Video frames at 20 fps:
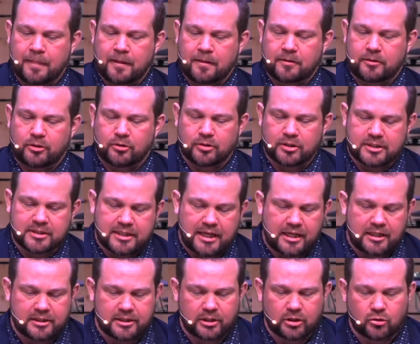You're a
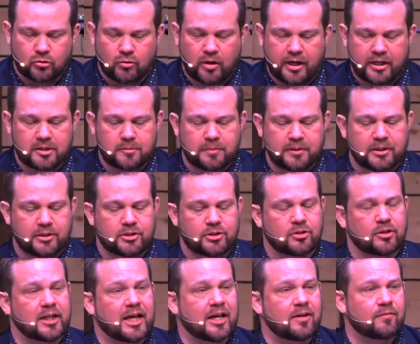saint in Christ because your
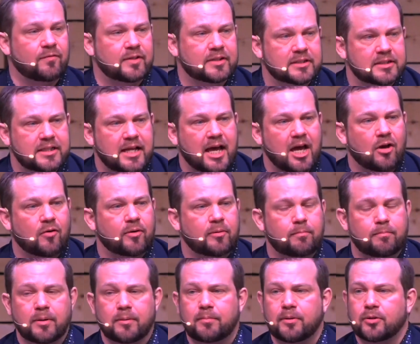life is now, in
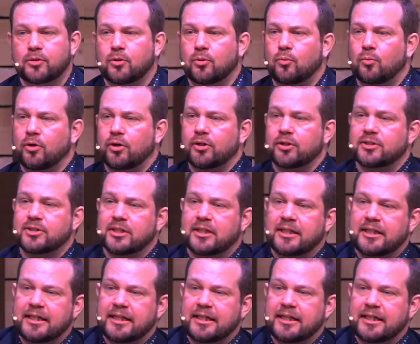biblical words,